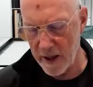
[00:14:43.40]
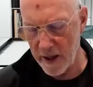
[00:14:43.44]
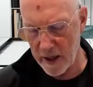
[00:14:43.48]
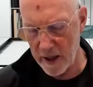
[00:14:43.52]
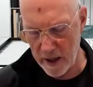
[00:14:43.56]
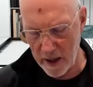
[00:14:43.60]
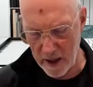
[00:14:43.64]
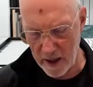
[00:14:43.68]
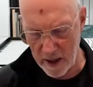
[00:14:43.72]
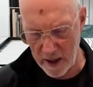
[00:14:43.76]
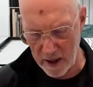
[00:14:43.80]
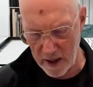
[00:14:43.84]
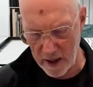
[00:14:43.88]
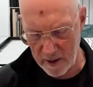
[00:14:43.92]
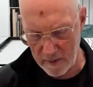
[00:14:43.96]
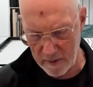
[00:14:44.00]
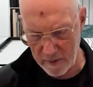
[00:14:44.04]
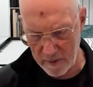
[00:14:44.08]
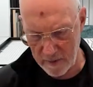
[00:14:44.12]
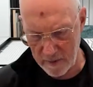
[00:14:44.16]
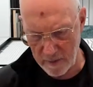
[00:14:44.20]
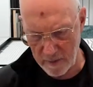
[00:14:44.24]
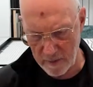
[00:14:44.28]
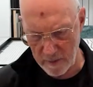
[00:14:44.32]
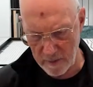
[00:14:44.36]
that
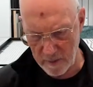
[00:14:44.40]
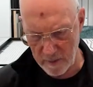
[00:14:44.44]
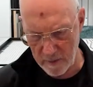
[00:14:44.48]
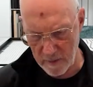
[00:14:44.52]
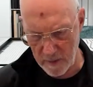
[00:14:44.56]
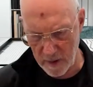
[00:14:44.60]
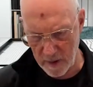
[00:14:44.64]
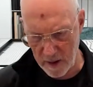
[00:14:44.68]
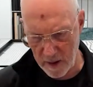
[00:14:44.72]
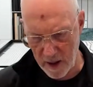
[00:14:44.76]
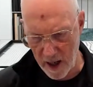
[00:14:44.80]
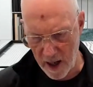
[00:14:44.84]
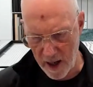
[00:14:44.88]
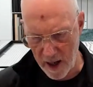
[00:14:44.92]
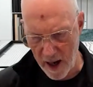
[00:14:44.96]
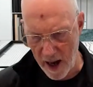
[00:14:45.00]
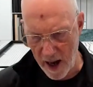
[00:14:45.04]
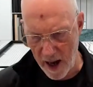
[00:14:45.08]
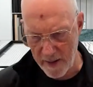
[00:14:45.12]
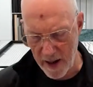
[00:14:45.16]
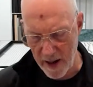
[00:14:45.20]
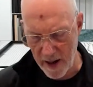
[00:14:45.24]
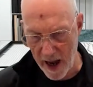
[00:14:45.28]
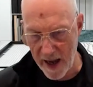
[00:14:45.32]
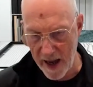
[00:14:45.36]

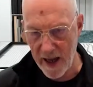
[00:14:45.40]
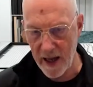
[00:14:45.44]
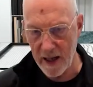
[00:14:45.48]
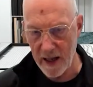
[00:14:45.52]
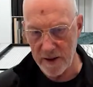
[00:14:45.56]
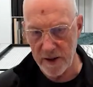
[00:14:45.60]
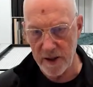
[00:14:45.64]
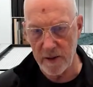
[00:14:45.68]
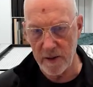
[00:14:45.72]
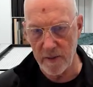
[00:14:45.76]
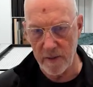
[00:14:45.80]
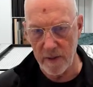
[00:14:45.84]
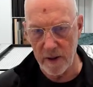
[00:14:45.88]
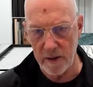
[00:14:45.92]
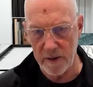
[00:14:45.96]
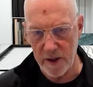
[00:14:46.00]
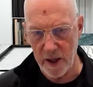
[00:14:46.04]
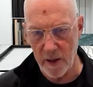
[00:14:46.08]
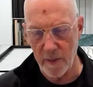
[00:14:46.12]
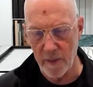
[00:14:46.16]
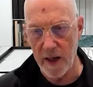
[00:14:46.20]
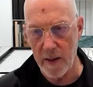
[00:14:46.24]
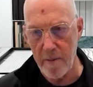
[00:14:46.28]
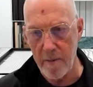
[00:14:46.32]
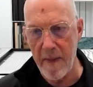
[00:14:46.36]
I had
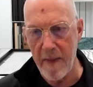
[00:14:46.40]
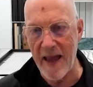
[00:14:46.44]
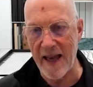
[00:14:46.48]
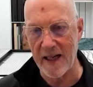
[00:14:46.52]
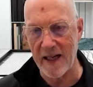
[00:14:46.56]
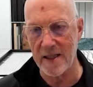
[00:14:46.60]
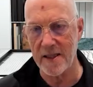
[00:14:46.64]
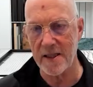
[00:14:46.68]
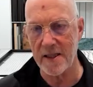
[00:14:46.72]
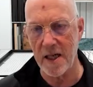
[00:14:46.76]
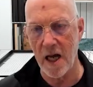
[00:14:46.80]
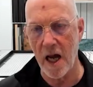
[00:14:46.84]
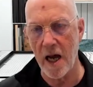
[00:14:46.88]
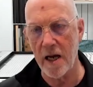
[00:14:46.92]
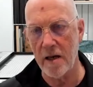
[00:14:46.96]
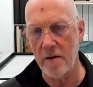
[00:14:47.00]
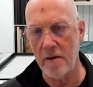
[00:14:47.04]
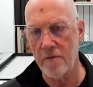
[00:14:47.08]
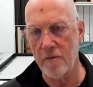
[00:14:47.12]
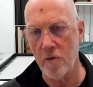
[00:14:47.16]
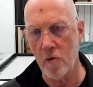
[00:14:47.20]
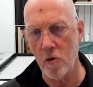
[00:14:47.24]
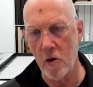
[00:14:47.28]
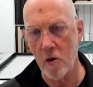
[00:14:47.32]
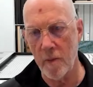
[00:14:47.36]
somebody make a sign
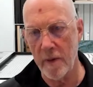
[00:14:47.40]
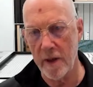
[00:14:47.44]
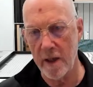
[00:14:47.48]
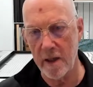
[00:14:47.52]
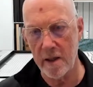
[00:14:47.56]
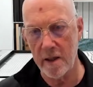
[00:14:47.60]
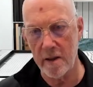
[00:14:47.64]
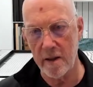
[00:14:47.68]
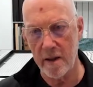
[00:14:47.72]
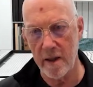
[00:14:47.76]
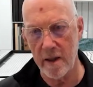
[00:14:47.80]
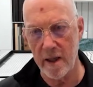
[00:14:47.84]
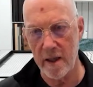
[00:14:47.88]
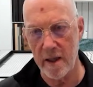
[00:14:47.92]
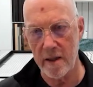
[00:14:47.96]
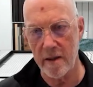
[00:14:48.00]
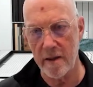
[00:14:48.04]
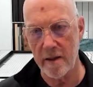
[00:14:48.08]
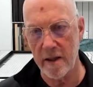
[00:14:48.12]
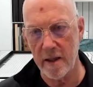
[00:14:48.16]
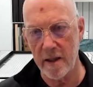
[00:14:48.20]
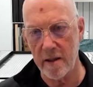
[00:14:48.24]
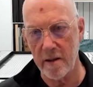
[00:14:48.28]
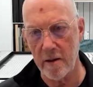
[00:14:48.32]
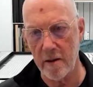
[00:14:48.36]
for me
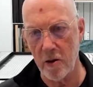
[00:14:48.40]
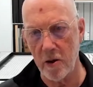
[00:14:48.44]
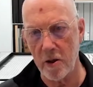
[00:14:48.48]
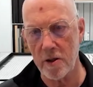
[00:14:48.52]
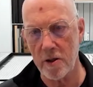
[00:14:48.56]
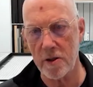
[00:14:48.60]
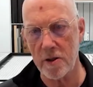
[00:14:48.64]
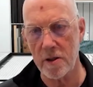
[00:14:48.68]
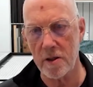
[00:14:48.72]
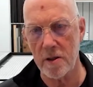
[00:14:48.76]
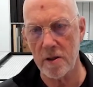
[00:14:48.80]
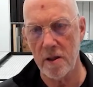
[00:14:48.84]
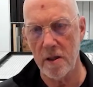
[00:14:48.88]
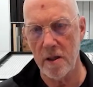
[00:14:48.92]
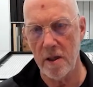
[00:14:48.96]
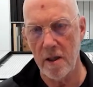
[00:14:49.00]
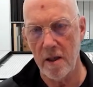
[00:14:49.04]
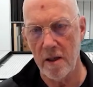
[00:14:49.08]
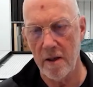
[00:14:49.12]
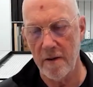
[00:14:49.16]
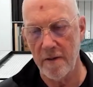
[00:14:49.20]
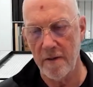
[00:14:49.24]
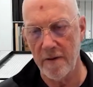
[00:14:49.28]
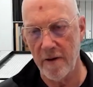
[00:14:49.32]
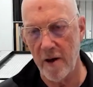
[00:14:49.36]
that looks
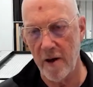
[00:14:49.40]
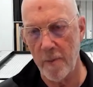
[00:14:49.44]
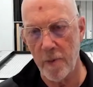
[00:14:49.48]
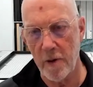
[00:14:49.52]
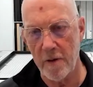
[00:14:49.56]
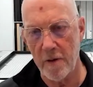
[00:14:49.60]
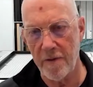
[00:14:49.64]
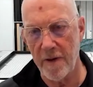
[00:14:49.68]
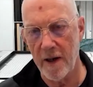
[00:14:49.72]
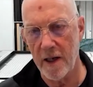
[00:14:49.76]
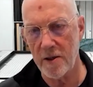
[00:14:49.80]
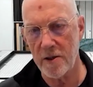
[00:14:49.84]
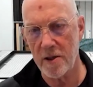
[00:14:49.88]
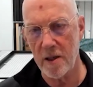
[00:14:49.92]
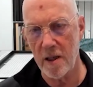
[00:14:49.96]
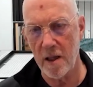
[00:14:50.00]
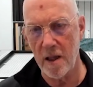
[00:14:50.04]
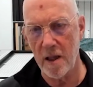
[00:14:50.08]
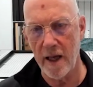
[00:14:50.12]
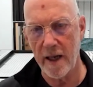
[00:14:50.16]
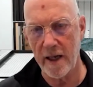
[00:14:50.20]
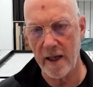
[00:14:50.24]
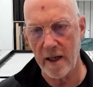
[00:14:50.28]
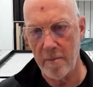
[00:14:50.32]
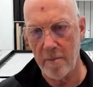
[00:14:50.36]
very professional.
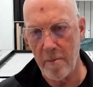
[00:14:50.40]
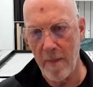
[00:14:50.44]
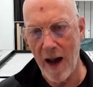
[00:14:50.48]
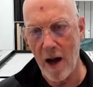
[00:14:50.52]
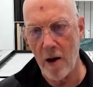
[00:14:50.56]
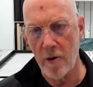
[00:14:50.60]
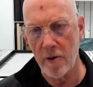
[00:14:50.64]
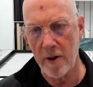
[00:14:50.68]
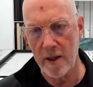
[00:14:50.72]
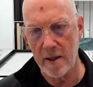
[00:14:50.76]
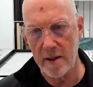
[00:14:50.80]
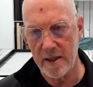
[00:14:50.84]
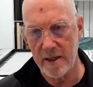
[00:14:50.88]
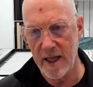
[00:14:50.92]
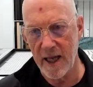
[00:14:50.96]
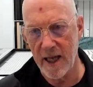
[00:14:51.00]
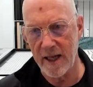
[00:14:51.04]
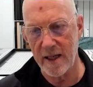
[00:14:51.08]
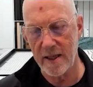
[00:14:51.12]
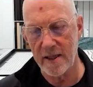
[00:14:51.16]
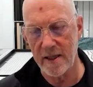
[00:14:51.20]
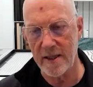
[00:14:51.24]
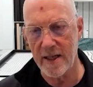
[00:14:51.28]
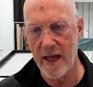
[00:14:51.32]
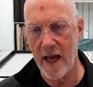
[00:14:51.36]
I can mount it,
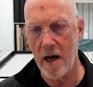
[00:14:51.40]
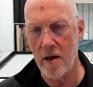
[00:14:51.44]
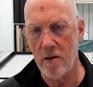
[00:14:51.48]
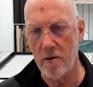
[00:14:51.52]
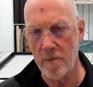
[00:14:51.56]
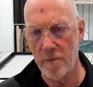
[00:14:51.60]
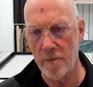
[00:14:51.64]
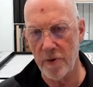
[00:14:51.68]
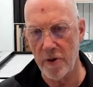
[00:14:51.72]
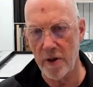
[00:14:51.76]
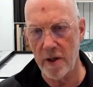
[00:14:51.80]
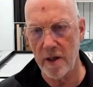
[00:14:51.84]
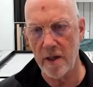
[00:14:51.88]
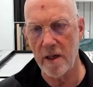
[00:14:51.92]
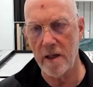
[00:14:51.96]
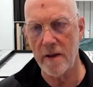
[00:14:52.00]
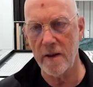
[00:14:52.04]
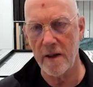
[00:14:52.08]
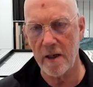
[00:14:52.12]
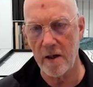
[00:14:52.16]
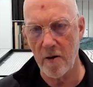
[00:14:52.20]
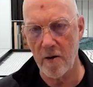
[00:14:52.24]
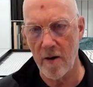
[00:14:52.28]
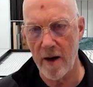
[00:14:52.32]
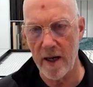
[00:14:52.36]
take it down, put it in
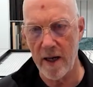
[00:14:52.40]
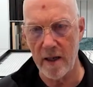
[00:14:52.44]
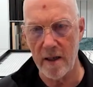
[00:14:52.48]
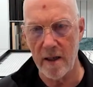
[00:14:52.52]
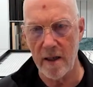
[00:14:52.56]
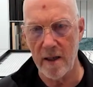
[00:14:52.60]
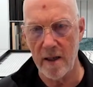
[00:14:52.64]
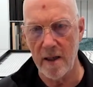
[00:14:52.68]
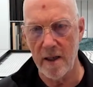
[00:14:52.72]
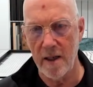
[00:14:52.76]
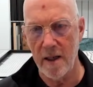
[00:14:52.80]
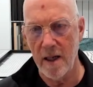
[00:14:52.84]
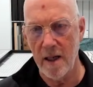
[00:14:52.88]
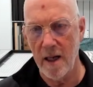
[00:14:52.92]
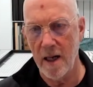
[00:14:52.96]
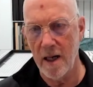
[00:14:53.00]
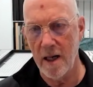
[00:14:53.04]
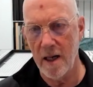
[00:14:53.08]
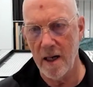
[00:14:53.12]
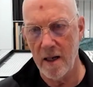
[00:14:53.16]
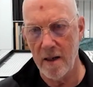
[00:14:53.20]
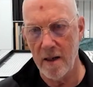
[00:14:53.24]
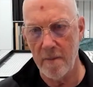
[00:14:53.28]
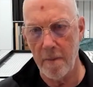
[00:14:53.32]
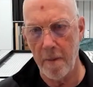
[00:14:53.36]
the crate.
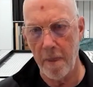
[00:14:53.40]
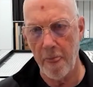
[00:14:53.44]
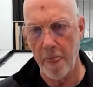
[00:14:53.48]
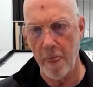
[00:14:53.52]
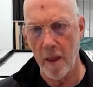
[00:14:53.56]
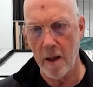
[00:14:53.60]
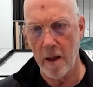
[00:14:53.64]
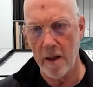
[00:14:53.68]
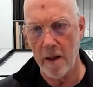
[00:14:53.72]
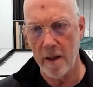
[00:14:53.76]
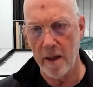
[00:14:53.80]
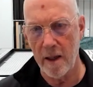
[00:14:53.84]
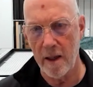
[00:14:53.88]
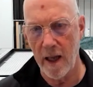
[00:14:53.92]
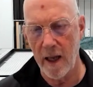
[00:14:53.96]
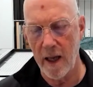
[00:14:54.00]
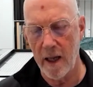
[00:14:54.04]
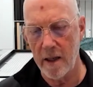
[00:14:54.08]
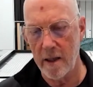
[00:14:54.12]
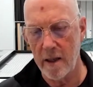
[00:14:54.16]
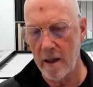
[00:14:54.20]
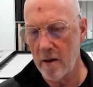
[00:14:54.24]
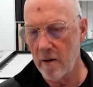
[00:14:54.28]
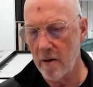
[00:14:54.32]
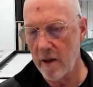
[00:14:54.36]
And
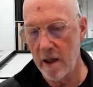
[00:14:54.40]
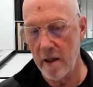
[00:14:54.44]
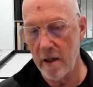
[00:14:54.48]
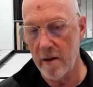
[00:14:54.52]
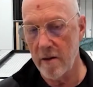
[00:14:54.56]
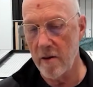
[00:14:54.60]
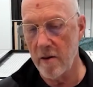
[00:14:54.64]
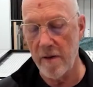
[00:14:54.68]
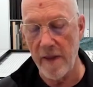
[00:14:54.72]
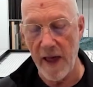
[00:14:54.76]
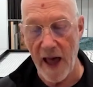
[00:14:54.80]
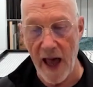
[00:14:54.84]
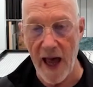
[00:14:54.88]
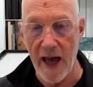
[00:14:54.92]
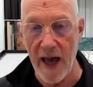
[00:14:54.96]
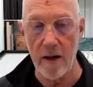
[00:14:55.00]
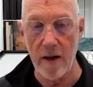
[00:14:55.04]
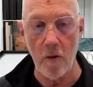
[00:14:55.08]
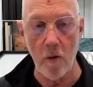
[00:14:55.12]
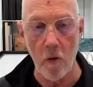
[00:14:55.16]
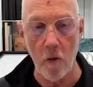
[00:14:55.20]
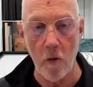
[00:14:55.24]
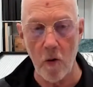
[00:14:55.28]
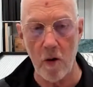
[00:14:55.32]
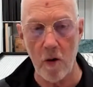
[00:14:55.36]
either that
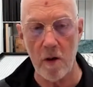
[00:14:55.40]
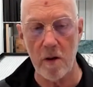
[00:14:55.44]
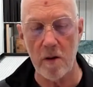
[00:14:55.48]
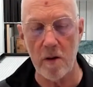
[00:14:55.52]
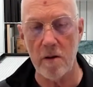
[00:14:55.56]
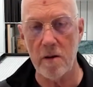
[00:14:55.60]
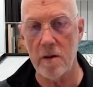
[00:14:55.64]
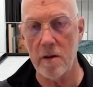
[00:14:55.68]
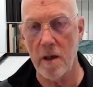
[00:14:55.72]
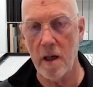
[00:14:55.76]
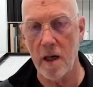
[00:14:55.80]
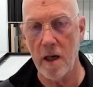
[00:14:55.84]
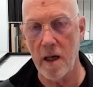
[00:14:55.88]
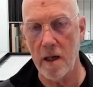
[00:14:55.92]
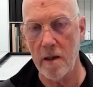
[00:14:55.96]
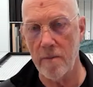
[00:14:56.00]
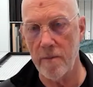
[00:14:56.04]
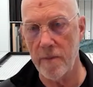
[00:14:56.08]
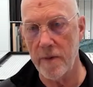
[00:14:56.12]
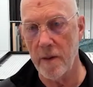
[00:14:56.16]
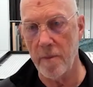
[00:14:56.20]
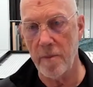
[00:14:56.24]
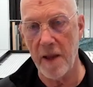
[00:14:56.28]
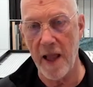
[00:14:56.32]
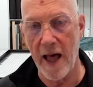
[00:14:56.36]
or
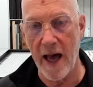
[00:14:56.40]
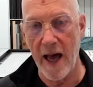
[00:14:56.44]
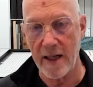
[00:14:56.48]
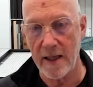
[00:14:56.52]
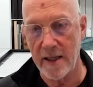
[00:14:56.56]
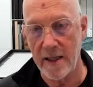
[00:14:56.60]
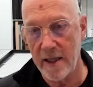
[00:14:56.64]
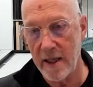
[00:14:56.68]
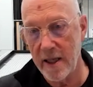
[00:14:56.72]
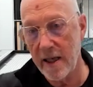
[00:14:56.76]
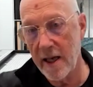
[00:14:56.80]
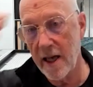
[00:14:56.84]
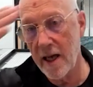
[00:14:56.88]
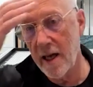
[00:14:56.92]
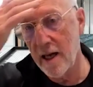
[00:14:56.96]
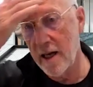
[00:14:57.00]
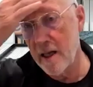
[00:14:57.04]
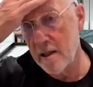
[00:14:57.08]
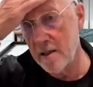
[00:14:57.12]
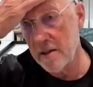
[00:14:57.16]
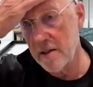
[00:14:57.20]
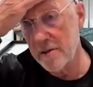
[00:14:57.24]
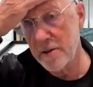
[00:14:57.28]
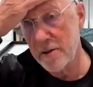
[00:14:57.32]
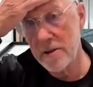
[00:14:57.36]
the black
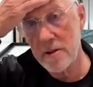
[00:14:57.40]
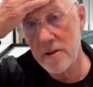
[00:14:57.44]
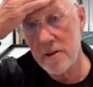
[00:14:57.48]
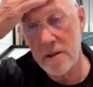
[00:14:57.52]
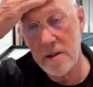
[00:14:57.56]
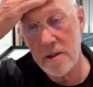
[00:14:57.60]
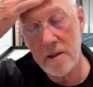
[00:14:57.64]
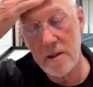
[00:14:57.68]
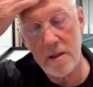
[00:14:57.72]
decals